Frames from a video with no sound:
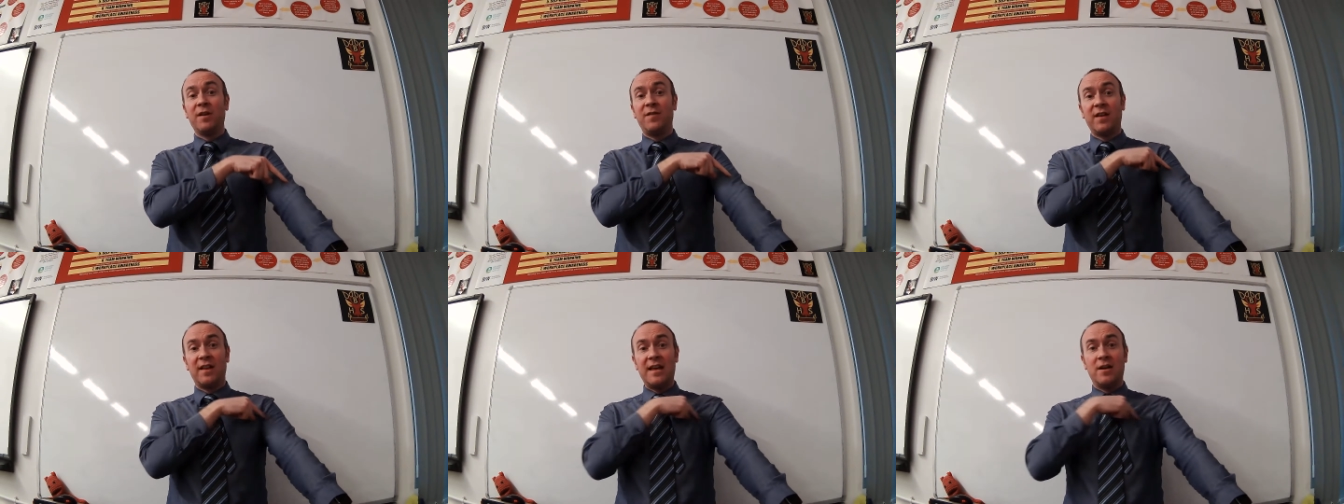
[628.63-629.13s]
if
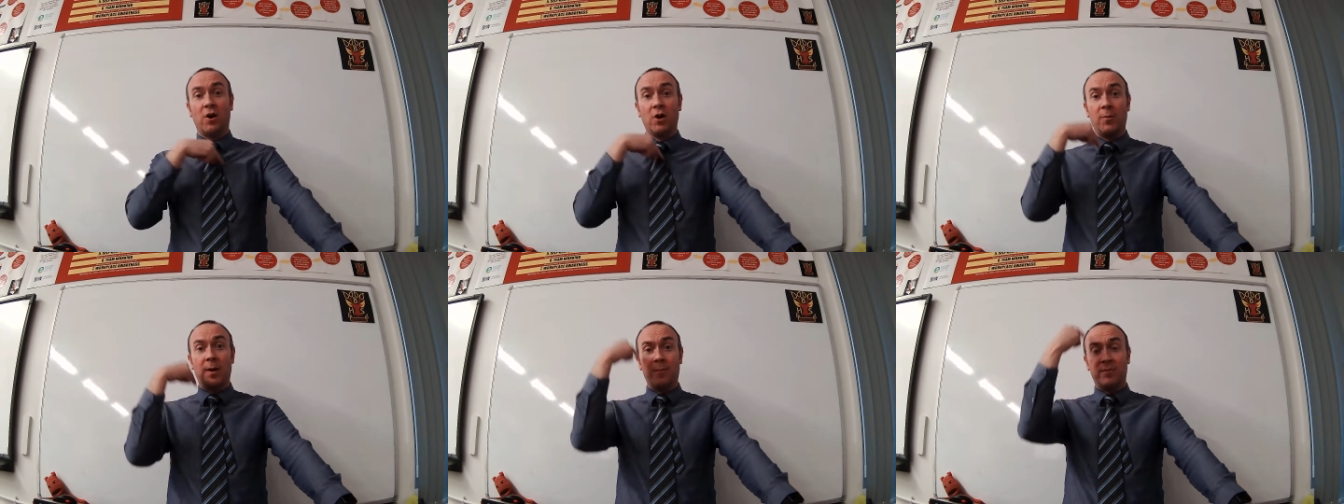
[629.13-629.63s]
you like, all the
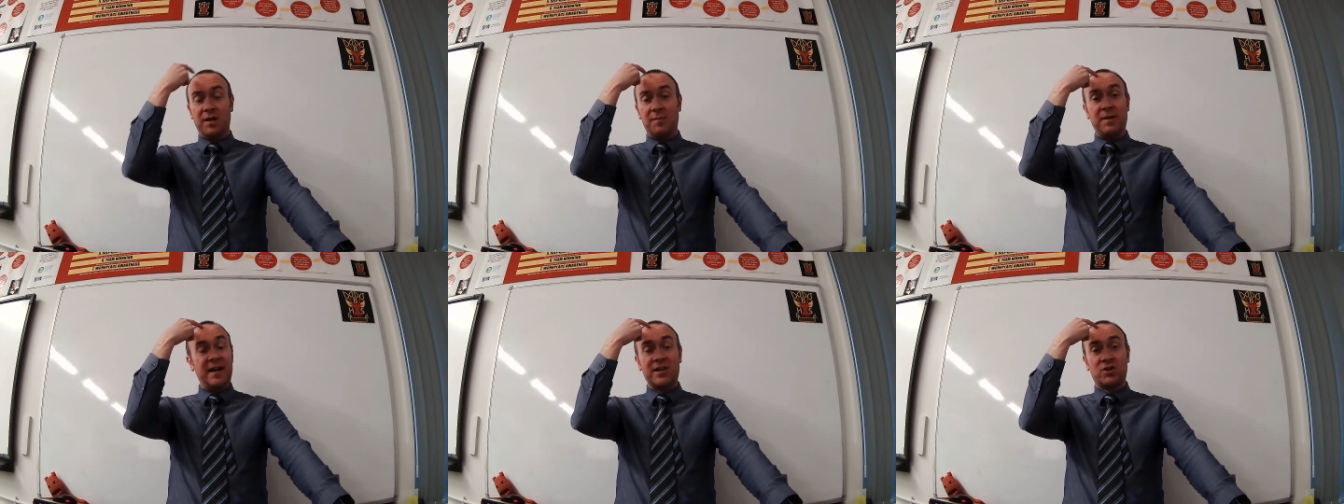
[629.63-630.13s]
way up to your
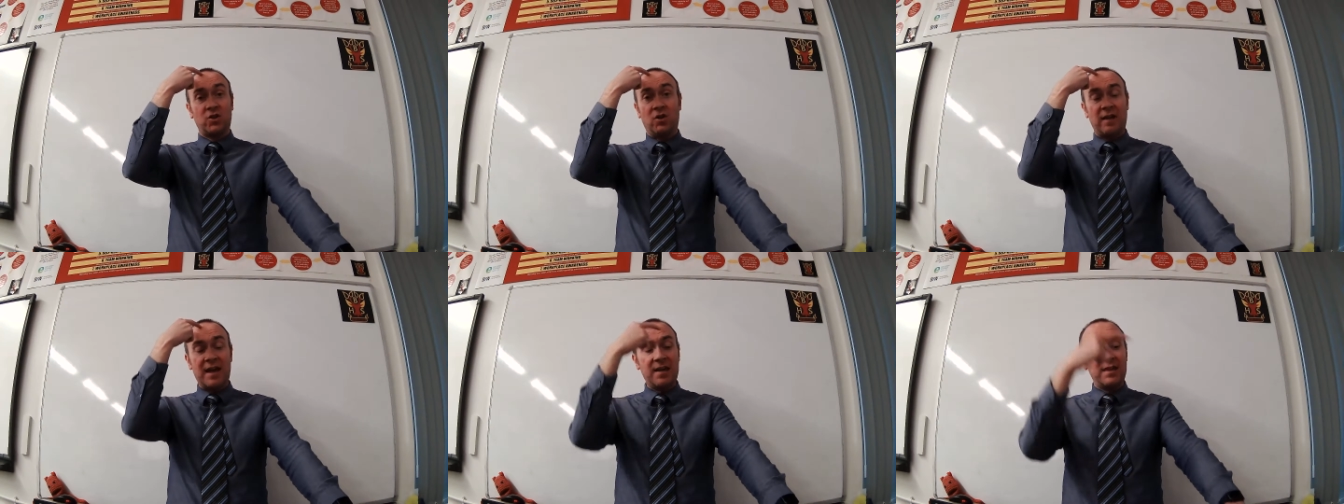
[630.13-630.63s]
brain. It's not
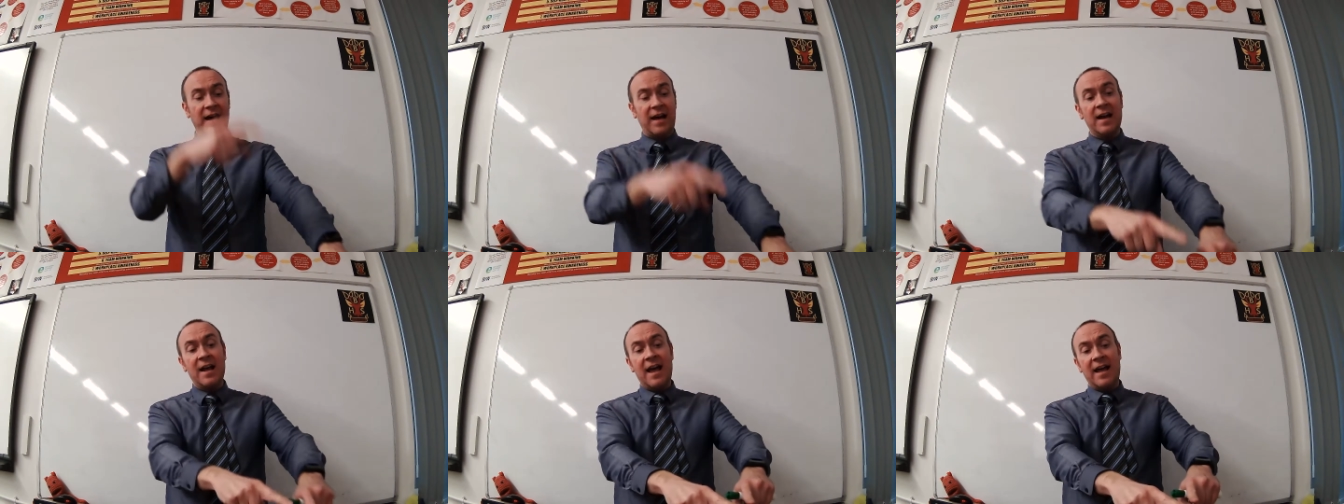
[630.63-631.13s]
like
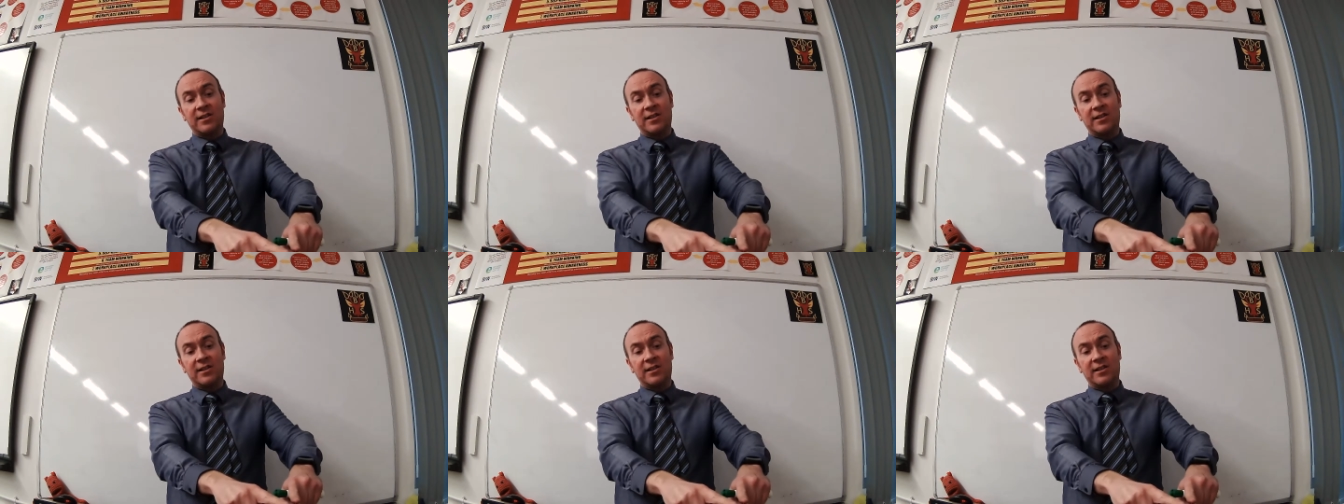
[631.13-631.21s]
that.